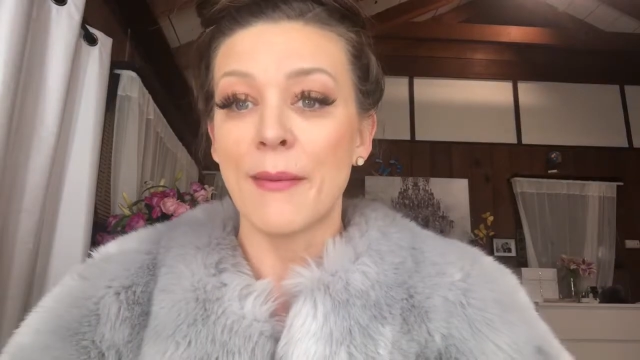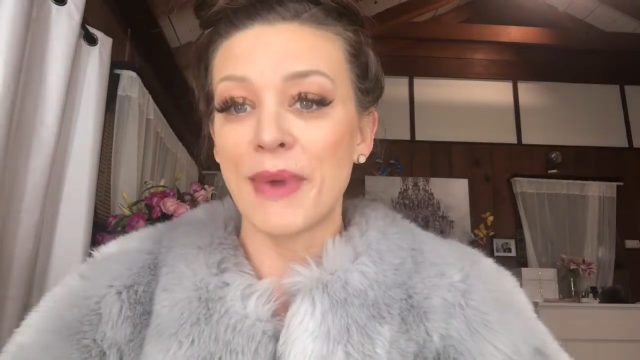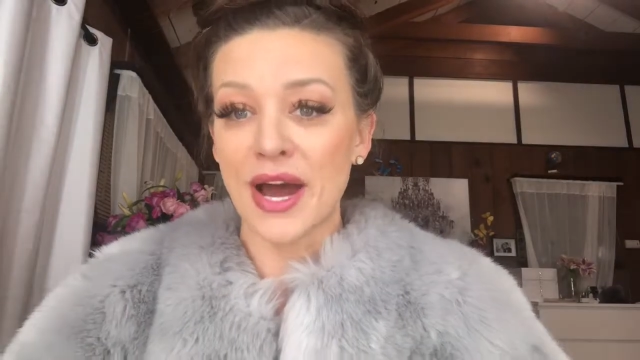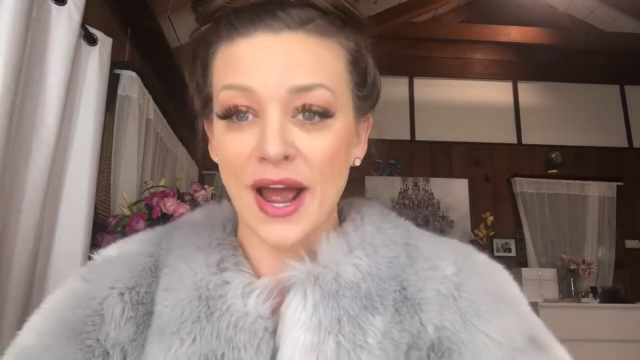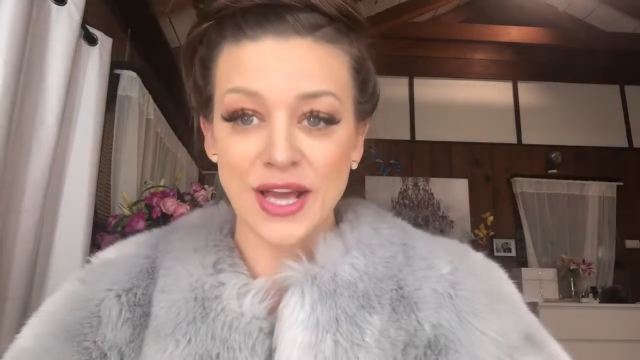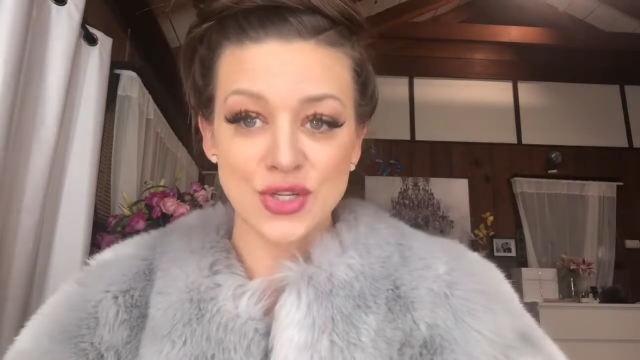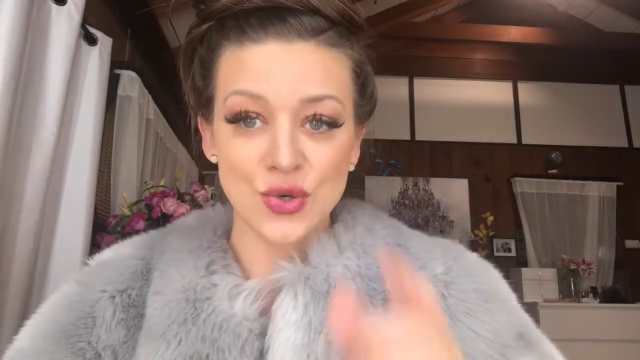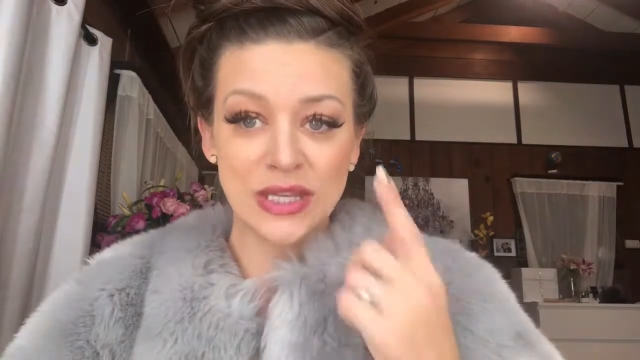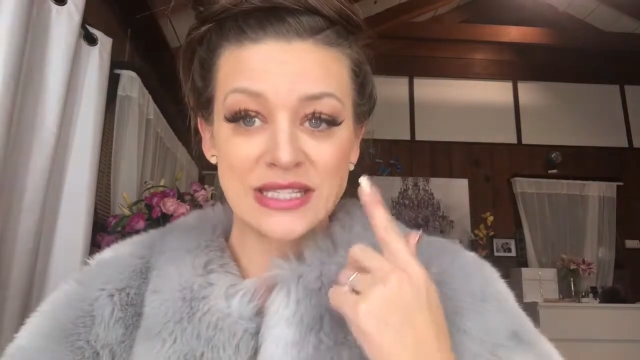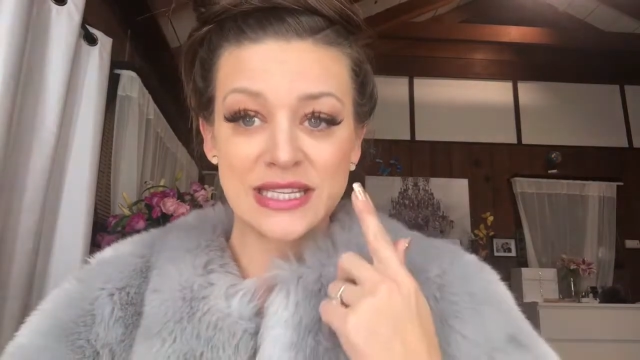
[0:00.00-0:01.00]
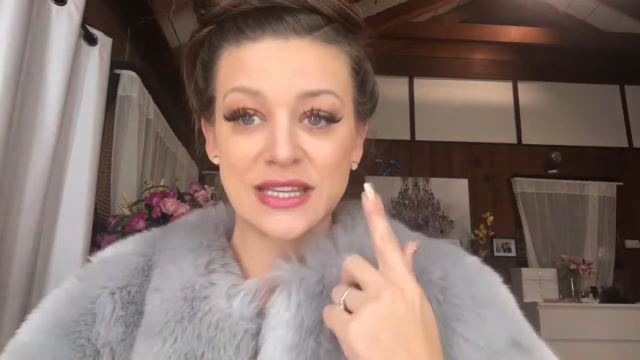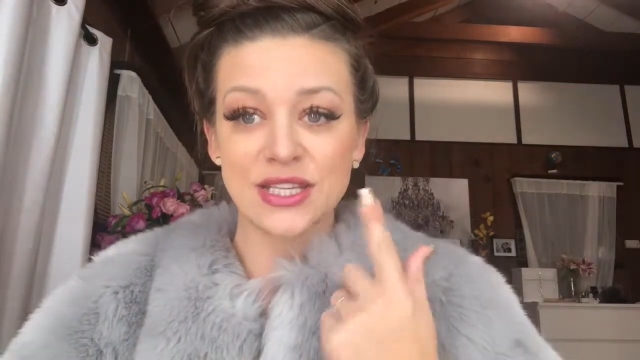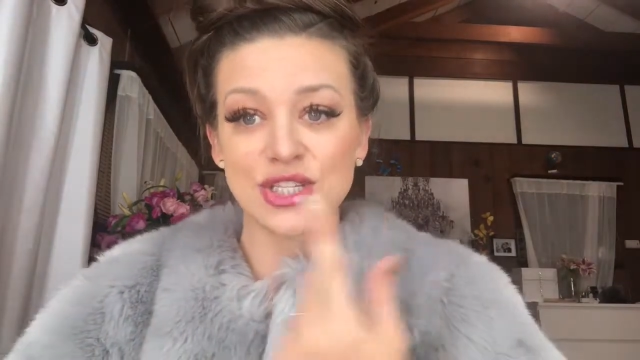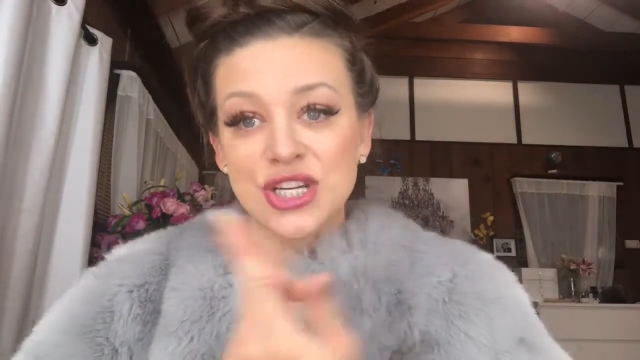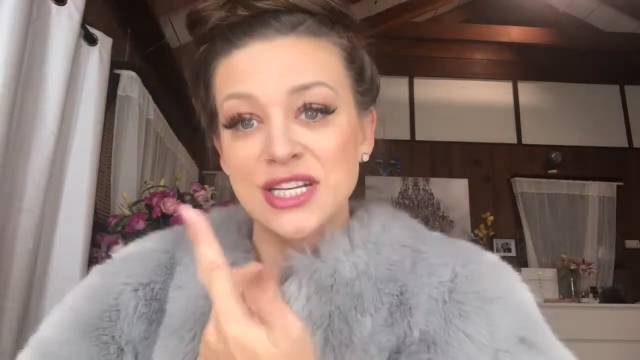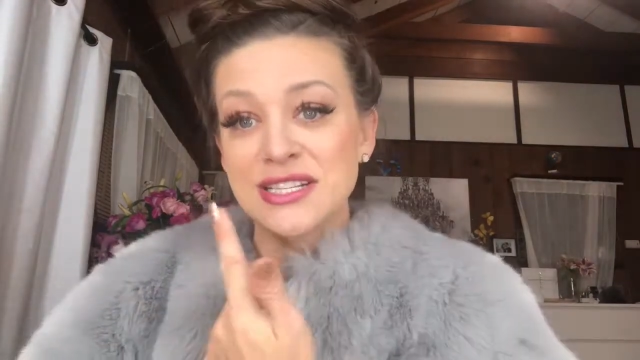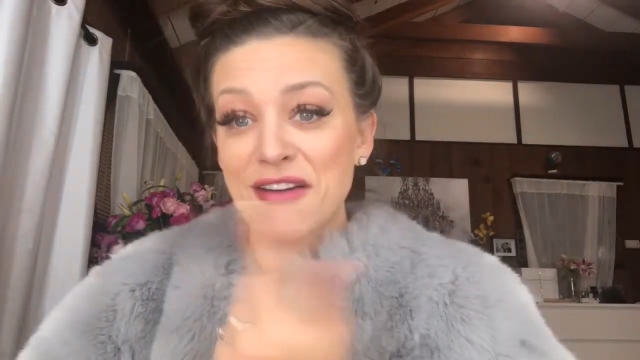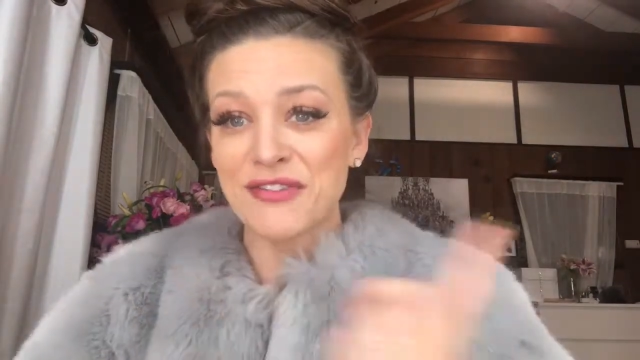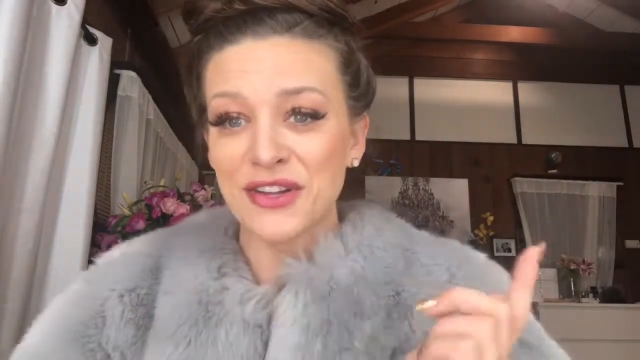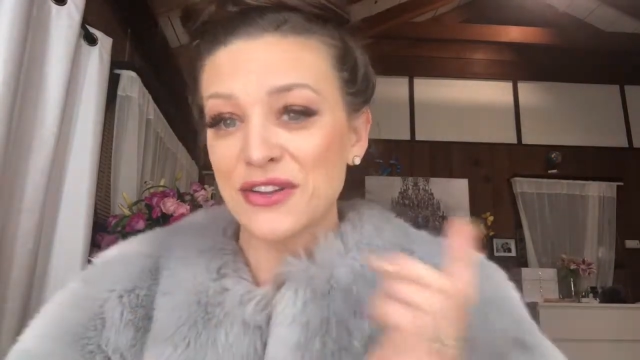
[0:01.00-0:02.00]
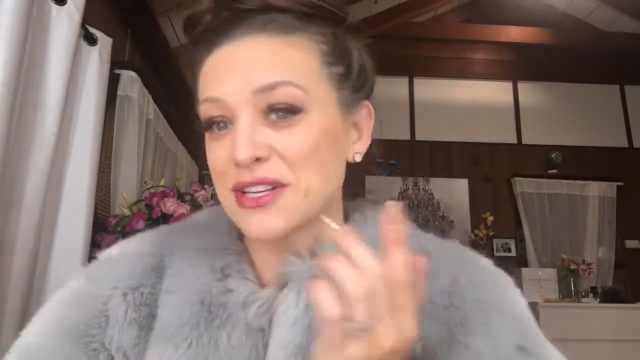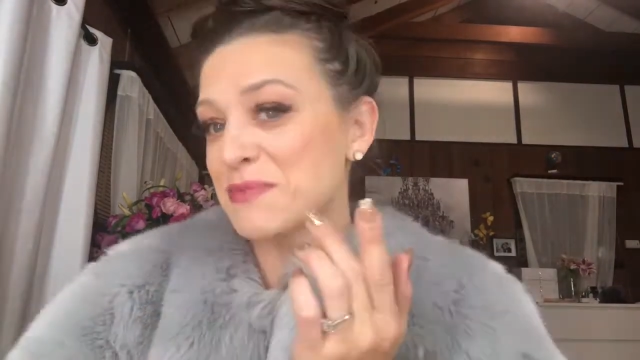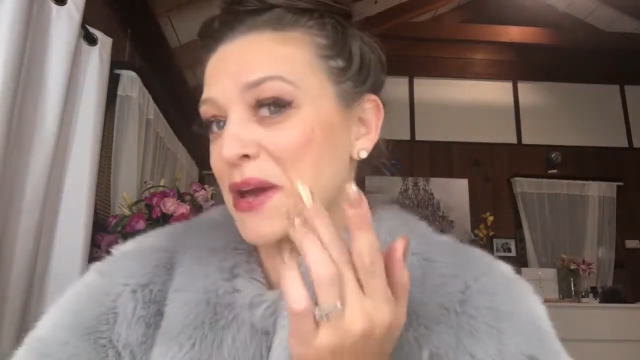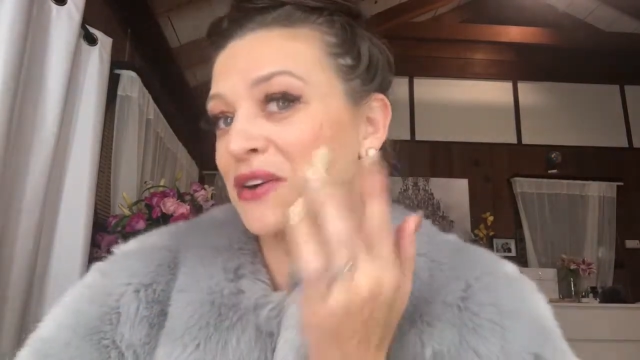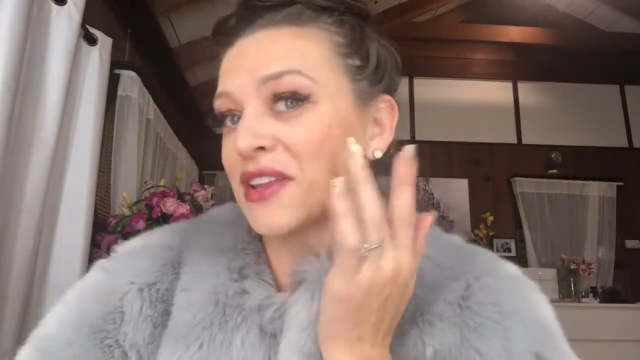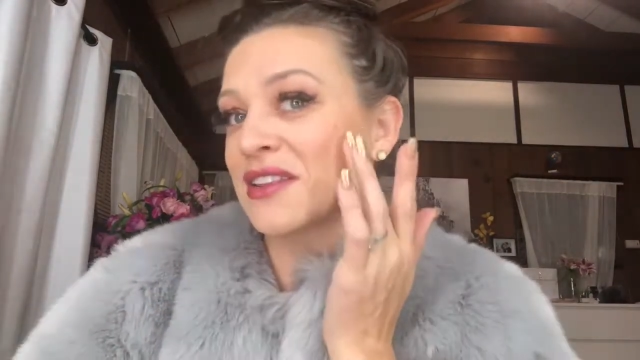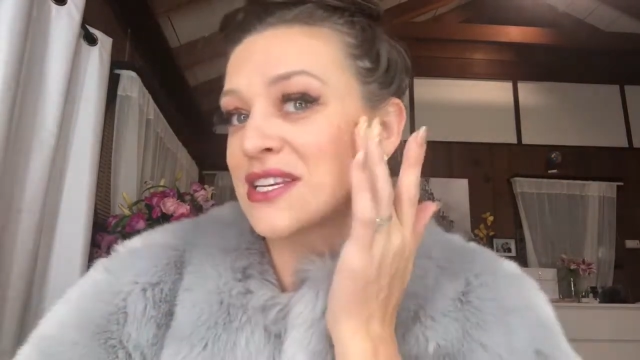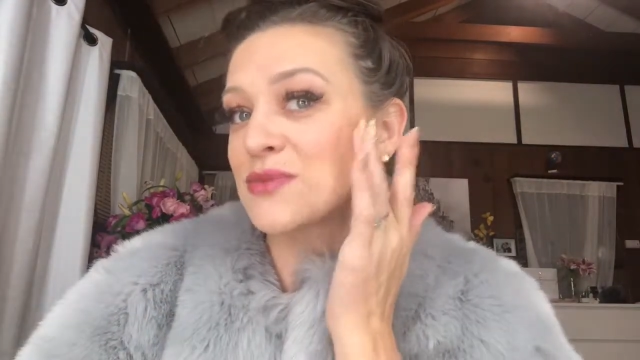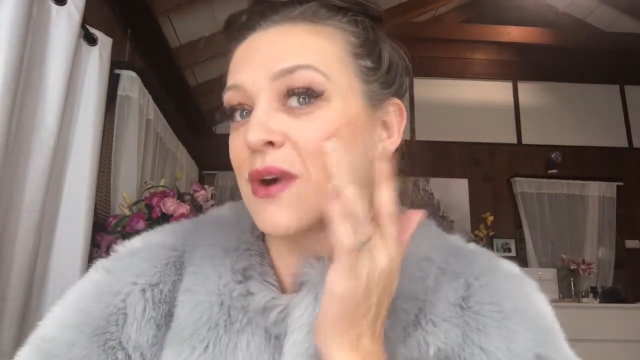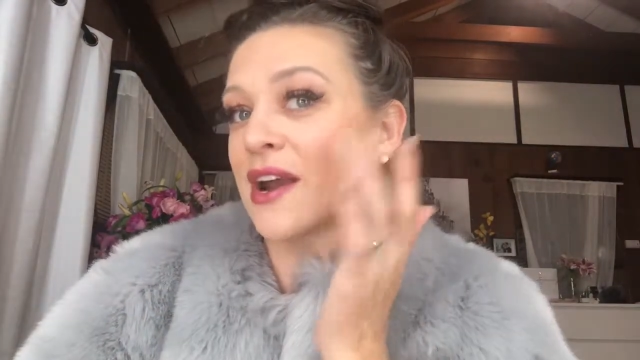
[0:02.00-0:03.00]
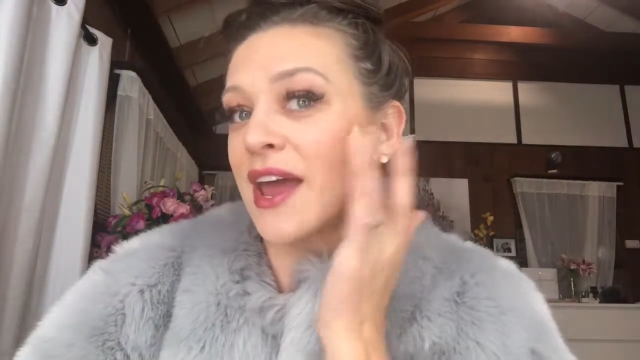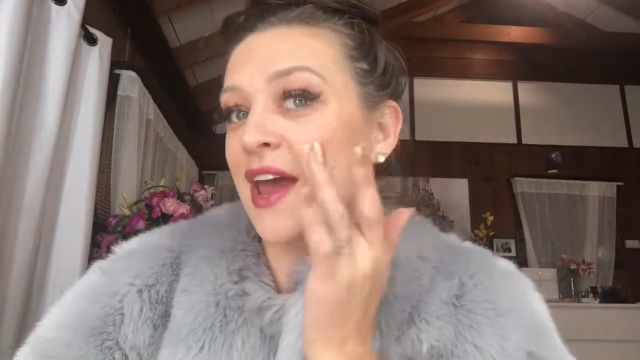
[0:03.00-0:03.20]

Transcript: But as you can see, this cheek definitely looks better than this one,